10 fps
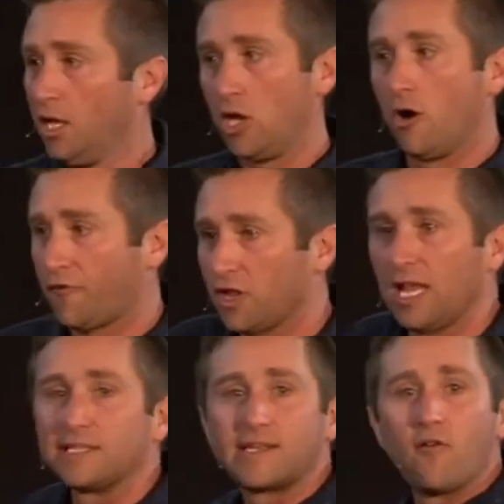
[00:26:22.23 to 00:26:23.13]
No, for the
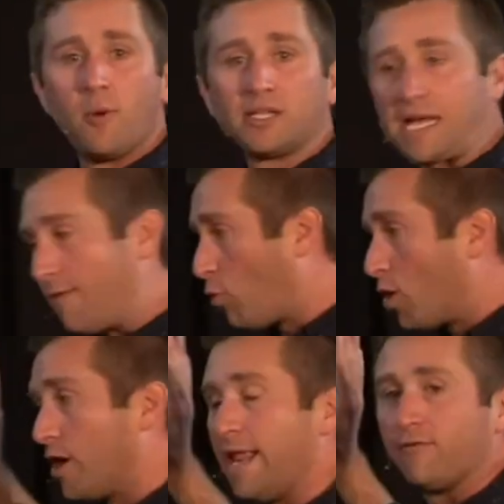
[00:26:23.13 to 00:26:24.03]
last 7 months, I've
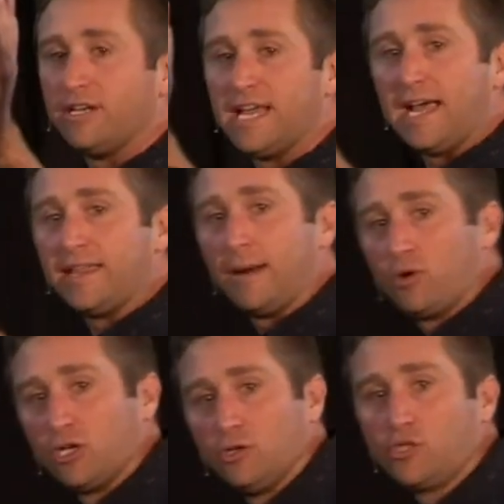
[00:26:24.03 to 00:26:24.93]
worried every day that
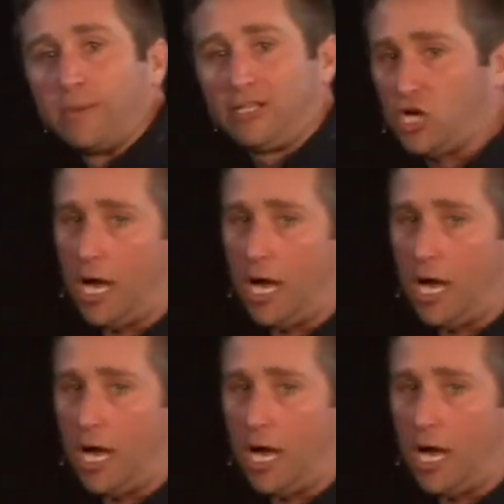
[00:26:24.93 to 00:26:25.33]
I'm going to lose my